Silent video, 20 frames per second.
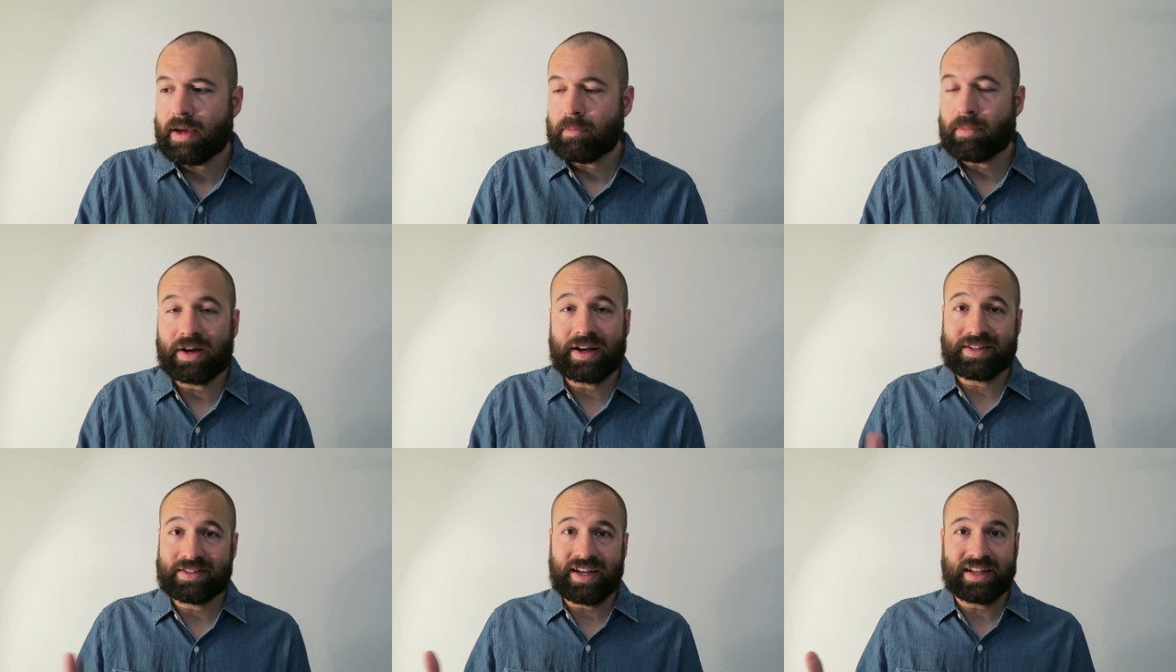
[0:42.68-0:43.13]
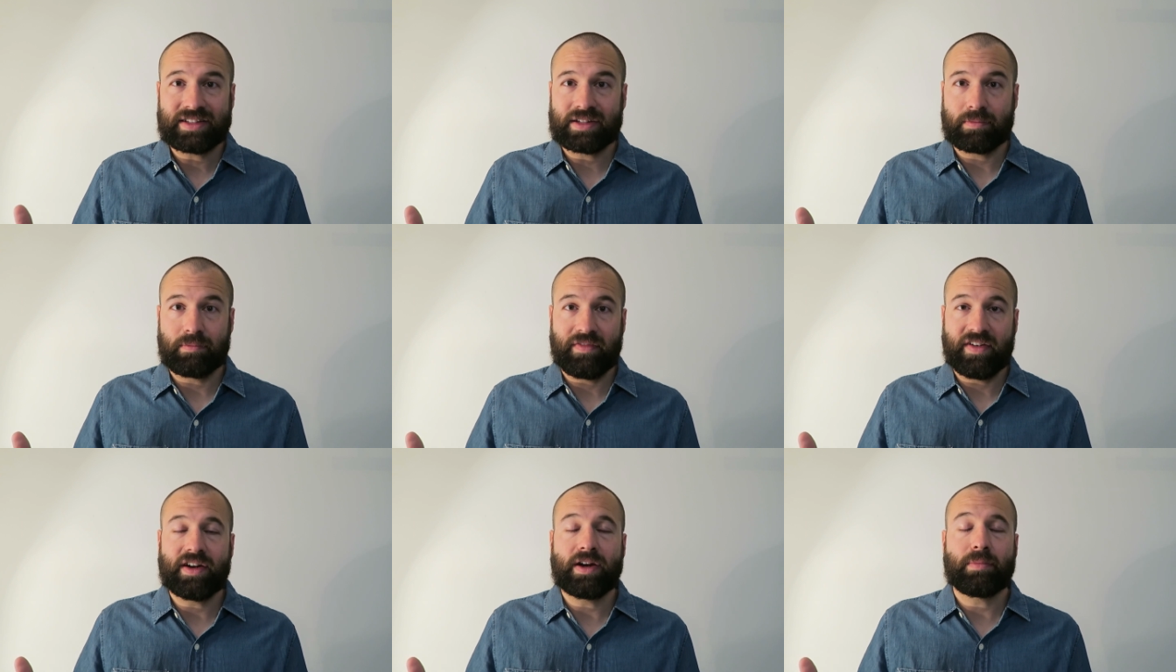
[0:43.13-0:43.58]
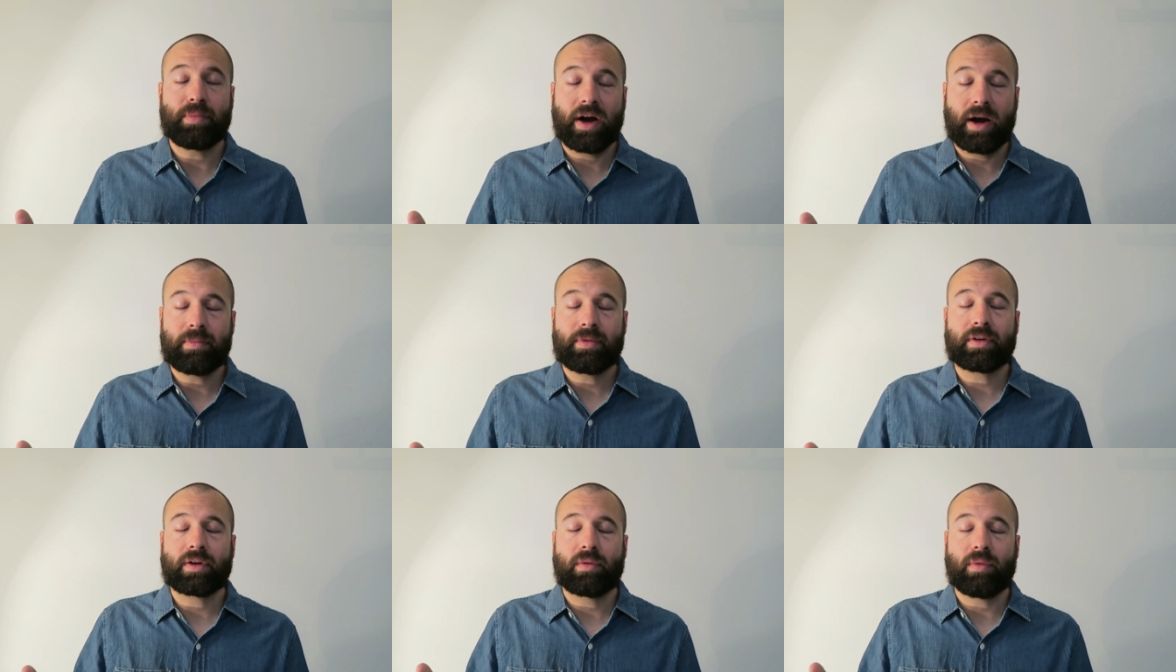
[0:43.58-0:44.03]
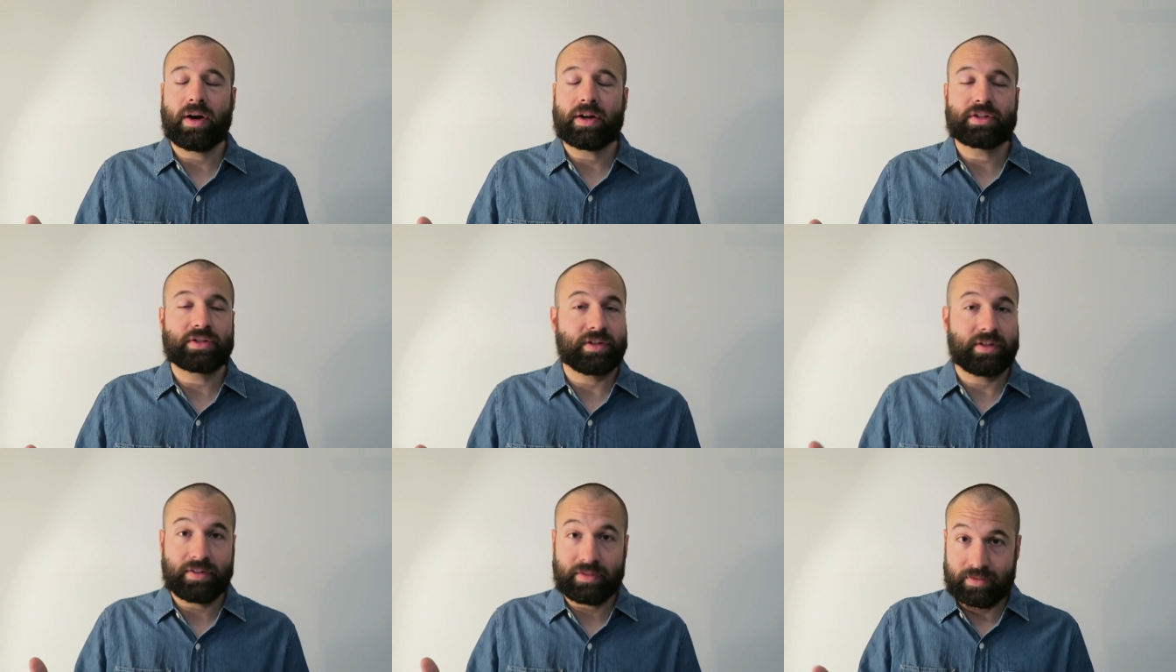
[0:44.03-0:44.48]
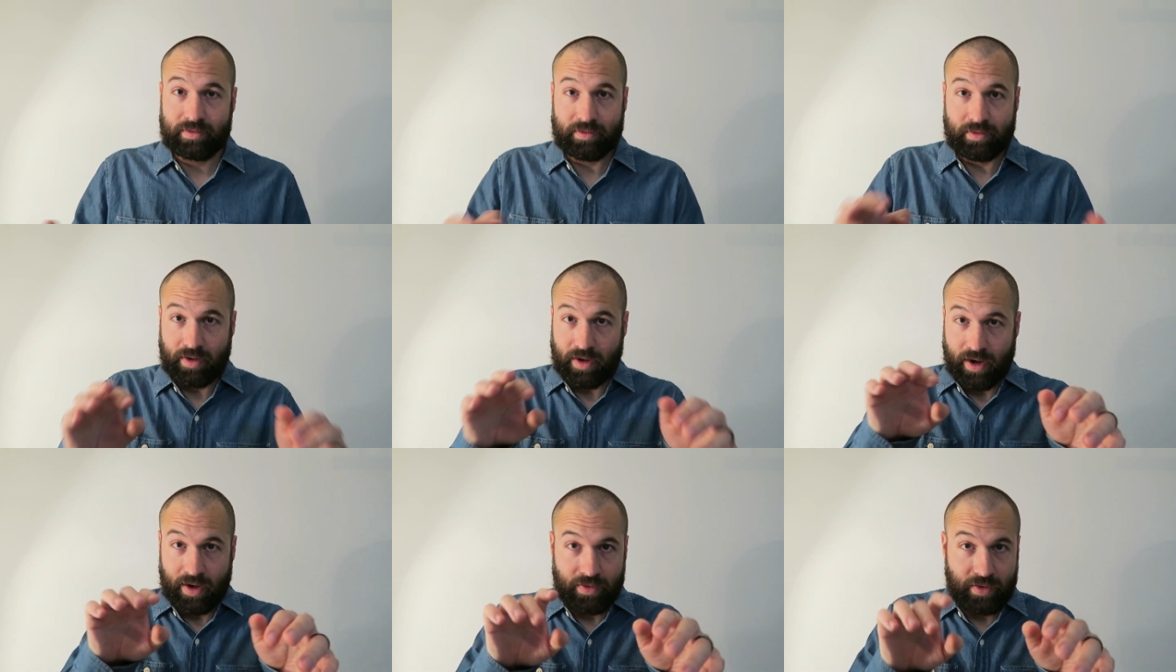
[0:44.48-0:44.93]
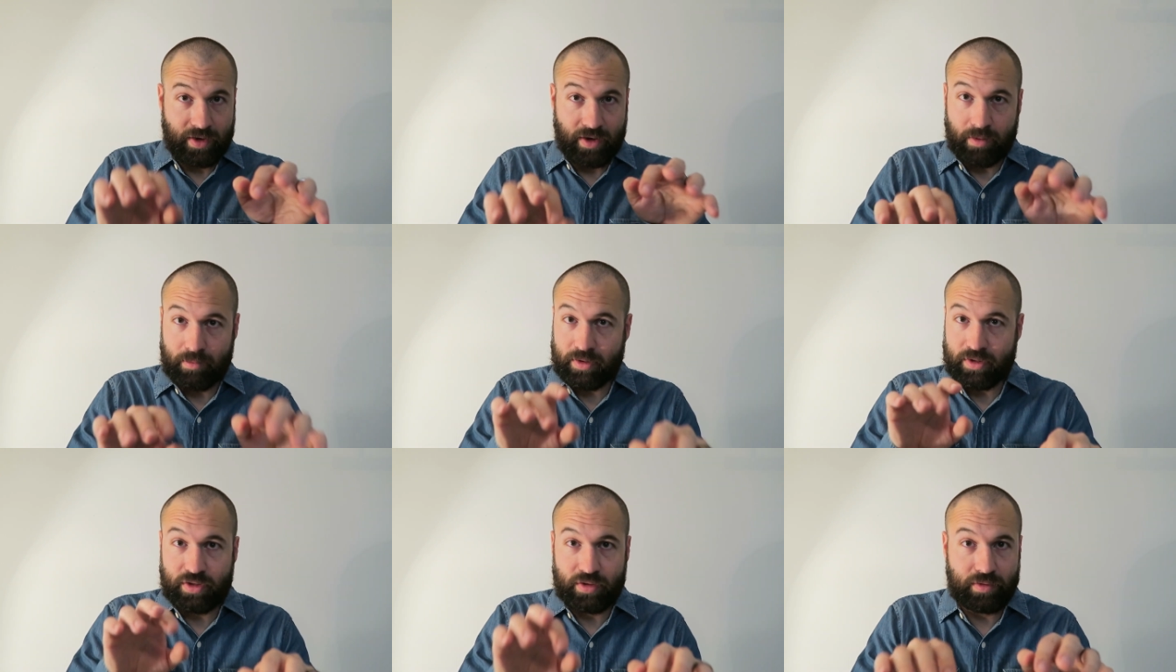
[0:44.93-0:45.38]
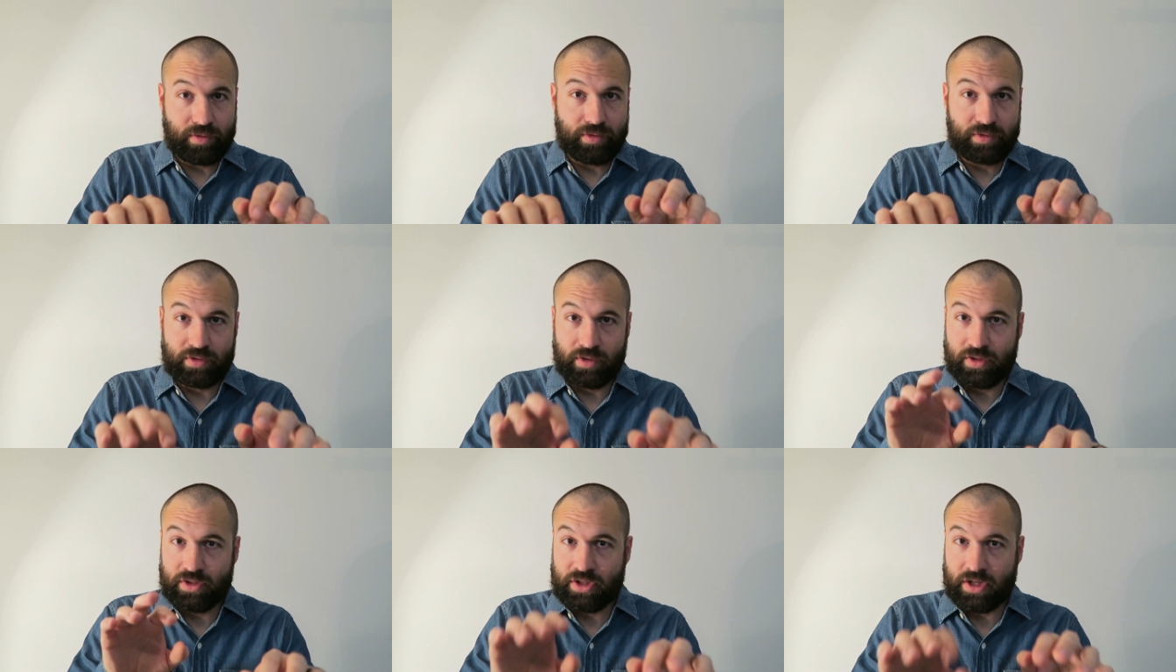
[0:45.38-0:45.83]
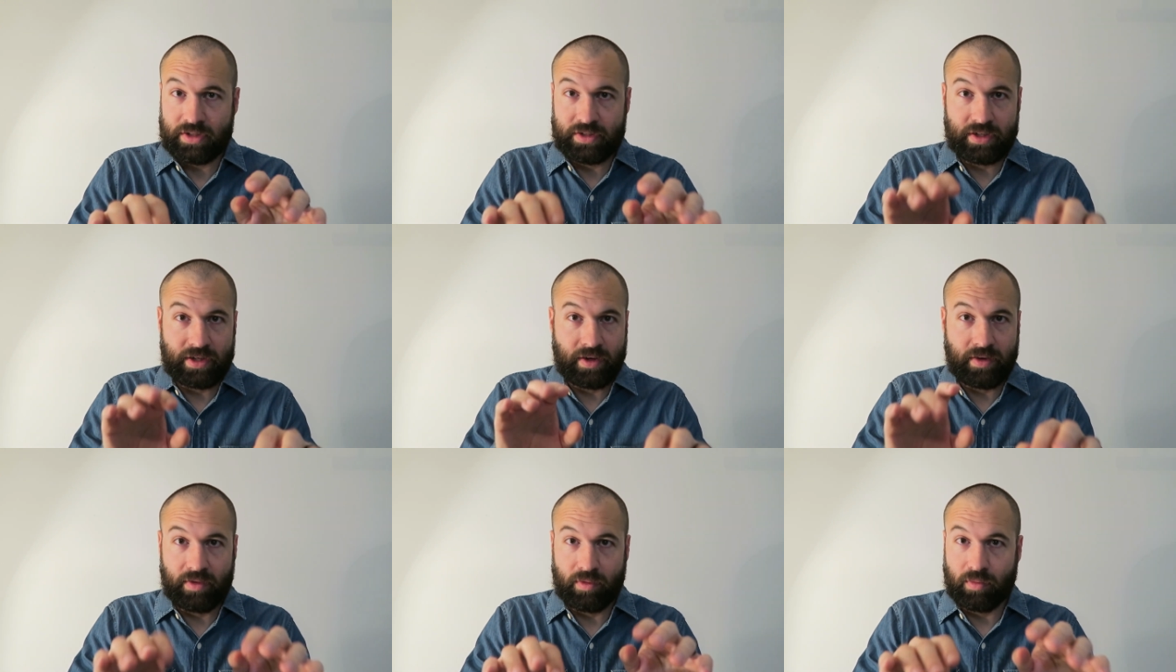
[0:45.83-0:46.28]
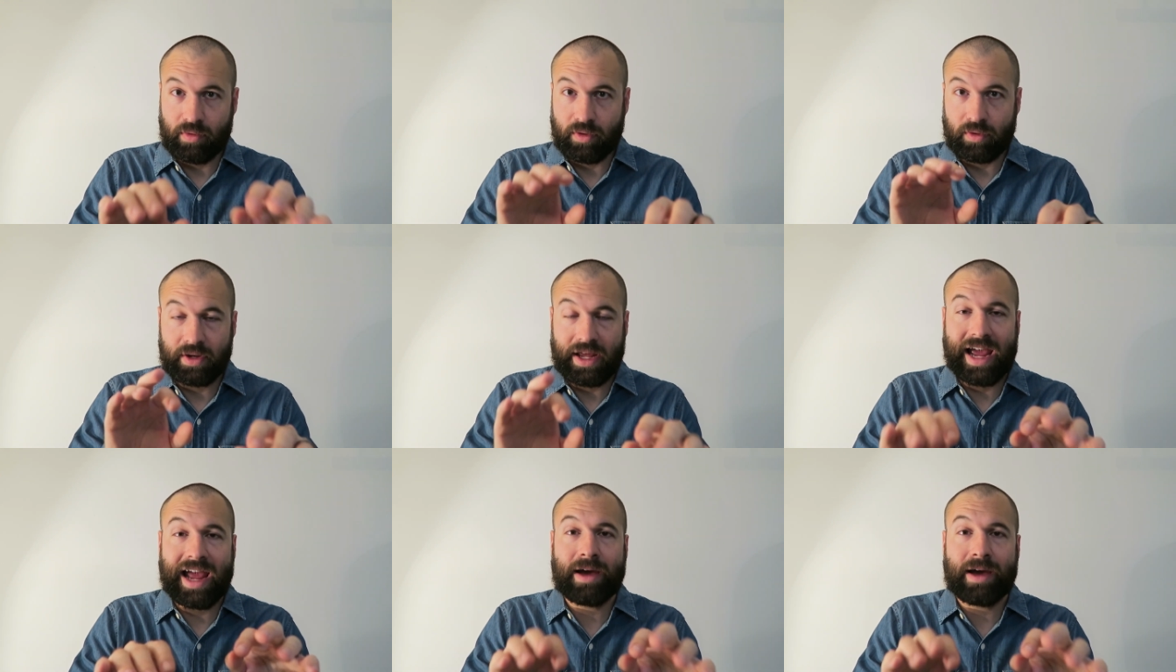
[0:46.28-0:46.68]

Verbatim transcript: Because that's a very popular question on the number two search engine in the world.